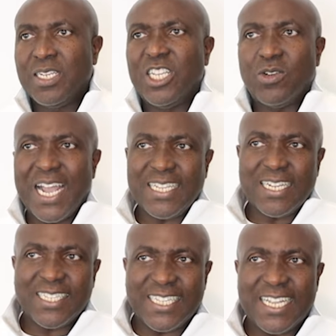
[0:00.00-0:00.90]
the
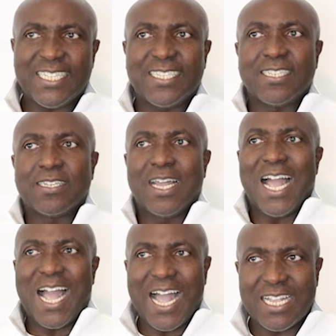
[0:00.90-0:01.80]
United States
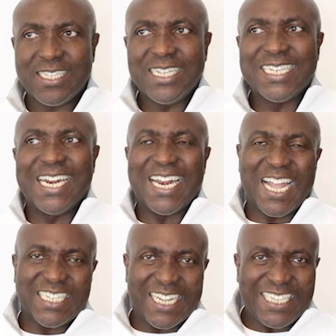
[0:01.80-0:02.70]
has the
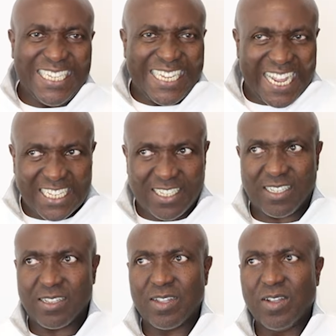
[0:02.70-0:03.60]
largest
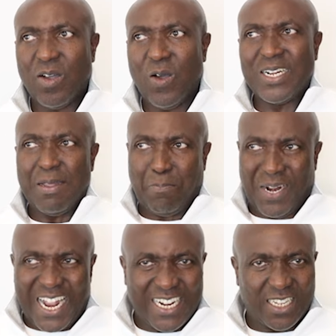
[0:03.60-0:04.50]
debt on the
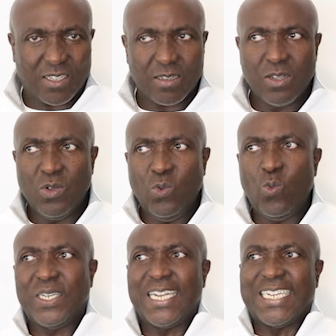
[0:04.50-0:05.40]
planet
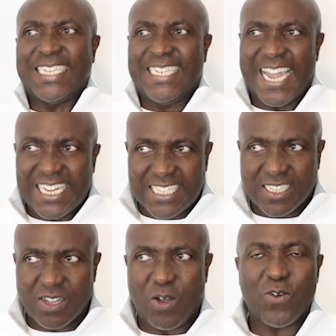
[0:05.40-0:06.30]
with a
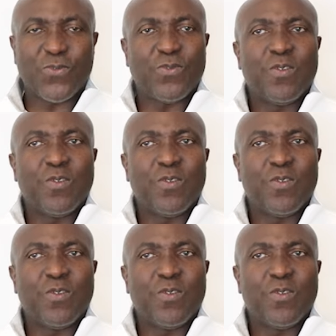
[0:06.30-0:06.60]
debt of